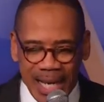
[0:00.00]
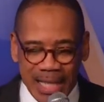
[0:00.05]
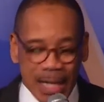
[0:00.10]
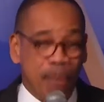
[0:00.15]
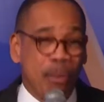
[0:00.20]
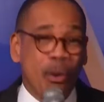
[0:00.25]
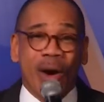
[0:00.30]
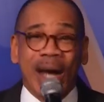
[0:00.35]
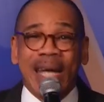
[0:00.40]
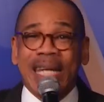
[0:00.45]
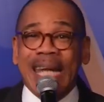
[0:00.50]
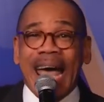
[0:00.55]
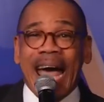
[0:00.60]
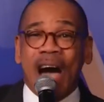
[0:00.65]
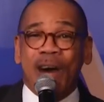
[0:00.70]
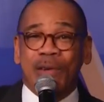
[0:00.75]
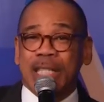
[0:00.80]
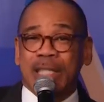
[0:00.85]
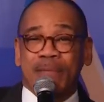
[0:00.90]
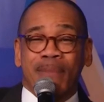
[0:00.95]
The boy
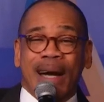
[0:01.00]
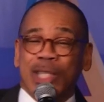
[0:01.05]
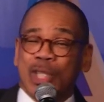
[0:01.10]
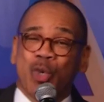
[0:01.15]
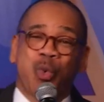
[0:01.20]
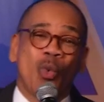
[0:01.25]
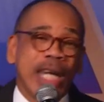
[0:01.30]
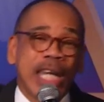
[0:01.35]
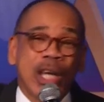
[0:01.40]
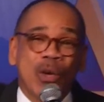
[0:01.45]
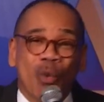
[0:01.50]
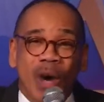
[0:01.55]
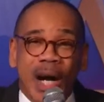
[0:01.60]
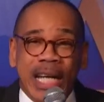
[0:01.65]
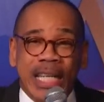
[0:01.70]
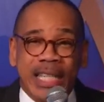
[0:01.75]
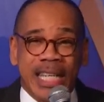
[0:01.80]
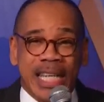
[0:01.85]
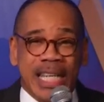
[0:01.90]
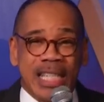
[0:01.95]
now is about
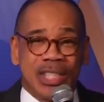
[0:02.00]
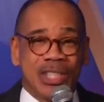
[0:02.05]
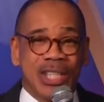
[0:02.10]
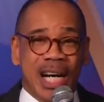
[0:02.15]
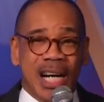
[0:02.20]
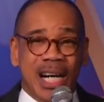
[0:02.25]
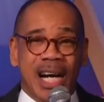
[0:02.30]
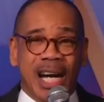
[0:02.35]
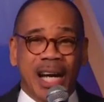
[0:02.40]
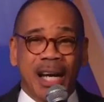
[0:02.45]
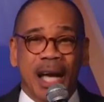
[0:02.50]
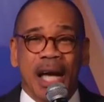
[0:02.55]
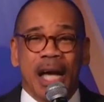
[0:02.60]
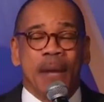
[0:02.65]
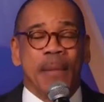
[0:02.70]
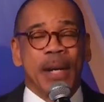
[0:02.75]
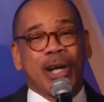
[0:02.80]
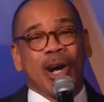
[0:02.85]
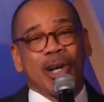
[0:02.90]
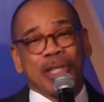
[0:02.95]
21 years young
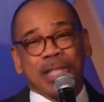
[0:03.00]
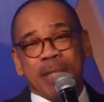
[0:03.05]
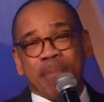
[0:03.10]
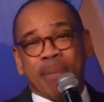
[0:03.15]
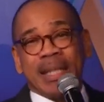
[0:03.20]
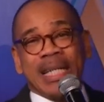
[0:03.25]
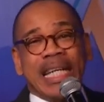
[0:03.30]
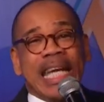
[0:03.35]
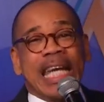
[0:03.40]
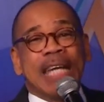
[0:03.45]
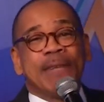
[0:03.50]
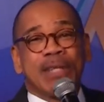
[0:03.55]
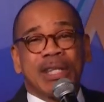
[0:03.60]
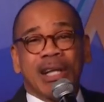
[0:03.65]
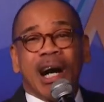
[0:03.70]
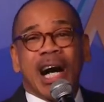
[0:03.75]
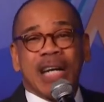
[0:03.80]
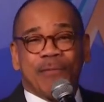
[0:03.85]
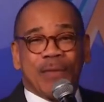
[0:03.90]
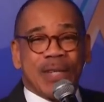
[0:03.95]
because she believed
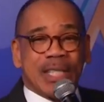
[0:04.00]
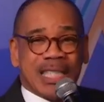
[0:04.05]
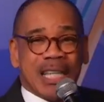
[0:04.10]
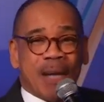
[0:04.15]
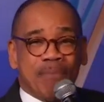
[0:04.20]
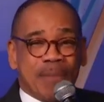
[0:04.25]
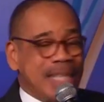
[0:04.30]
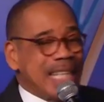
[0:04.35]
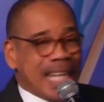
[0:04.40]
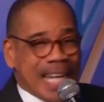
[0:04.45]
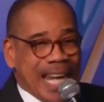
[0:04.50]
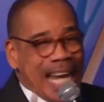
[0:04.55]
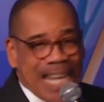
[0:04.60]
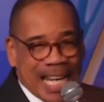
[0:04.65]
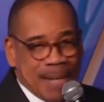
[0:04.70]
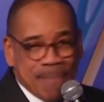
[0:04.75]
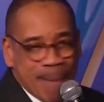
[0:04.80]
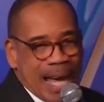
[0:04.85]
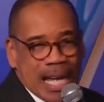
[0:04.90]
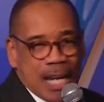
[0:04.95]
God for something that
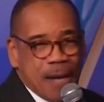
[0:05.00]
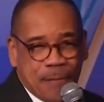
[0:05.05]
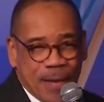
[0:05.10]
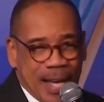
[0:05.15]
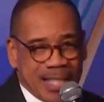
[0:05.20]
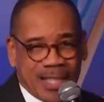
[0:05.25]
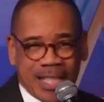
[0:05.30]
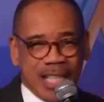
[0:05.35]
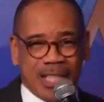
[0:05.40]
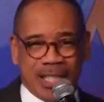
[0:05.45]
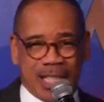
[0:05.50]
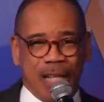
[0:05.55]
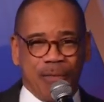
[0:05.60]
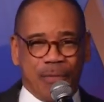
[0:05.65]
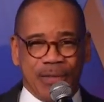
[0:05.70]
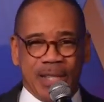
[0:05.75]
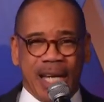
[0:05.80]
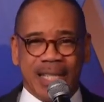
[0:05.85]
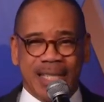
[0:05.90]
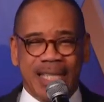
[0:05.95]
hadn't manifested
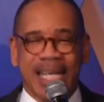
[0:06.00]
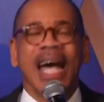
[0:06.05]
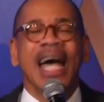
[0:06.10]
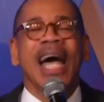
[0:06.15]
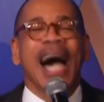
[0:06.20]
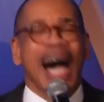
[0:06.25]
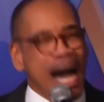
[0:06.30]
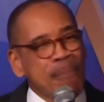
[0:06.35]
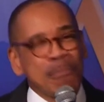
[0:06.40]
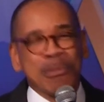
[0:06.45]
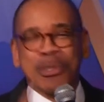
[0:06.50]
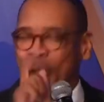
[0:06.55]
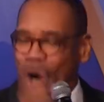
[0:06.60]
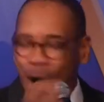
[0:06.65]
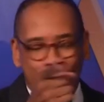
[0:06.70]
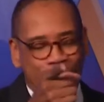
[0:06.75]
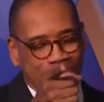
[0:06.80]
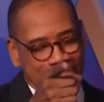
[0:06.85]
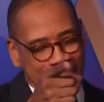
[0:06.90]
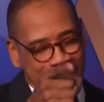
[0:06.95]
itself yet. I'm
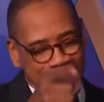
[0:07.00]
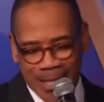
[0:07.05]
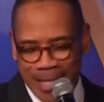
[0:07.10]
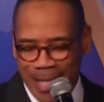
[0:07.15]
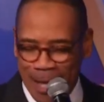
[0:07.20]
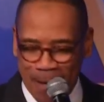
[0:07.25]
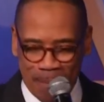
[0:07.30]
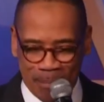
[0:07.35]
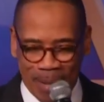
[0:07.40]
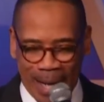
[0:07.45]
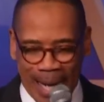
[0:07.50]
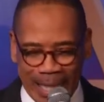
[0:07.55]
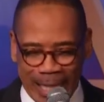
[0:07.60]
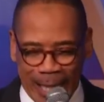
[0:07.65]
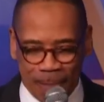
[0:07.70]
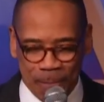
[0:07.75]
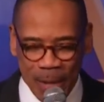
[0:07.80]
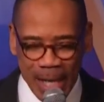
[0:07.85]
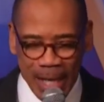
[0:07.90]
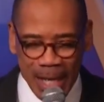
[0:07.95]
talking to
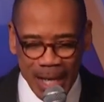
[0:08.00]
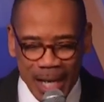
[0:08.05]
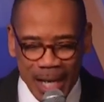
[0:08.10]
somebody.